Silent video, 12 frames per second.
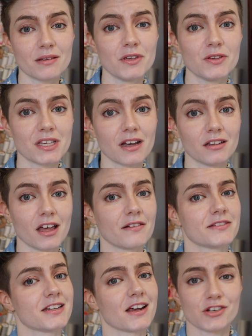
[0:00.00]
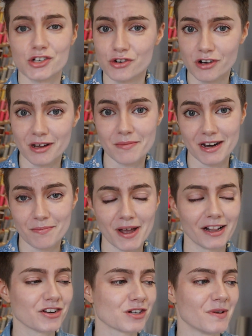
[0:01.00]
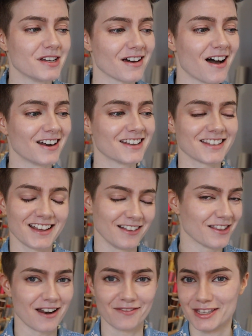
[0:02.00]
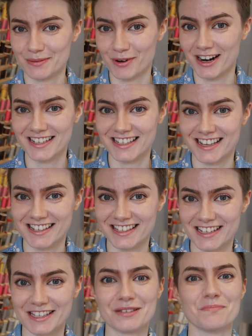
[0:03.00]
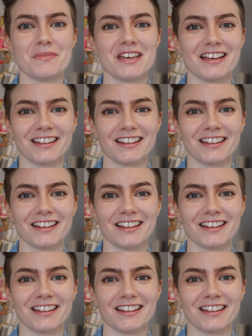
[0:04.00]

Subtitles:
I'm using a lot of stash trim and embellishment, honestly, a lot of this process is me